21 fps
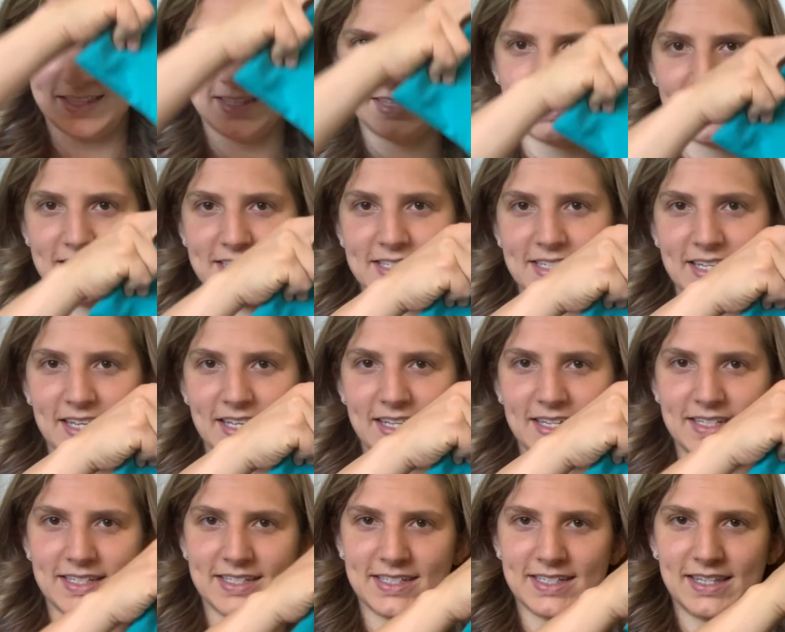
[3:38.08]
This
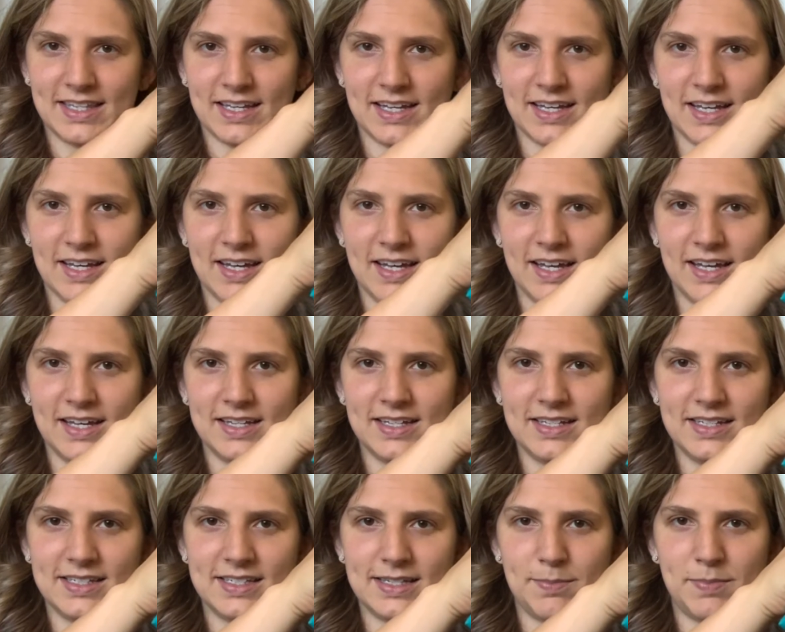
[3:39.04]
is the
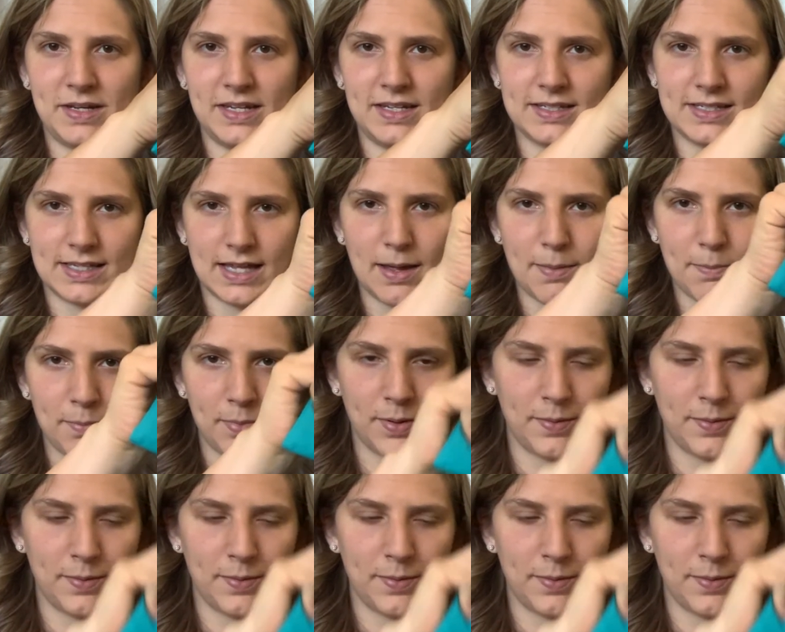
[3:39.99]
Zipadee Zip.